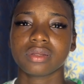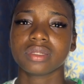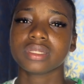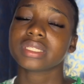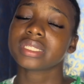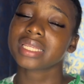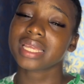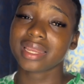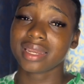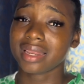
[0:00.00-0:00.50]

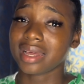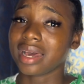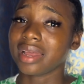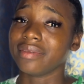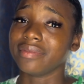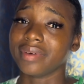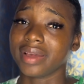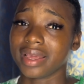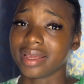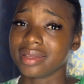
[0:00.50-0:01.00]
Take the
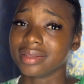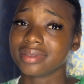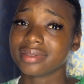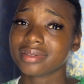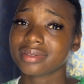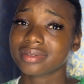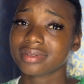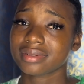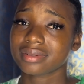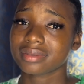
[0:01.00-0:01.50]

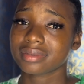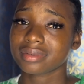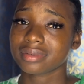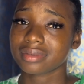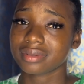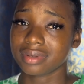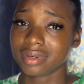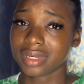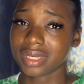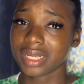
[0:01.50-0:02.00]
advice,
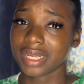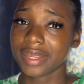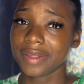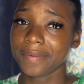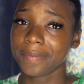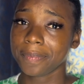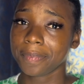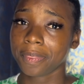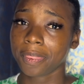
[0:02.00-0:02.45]
okay?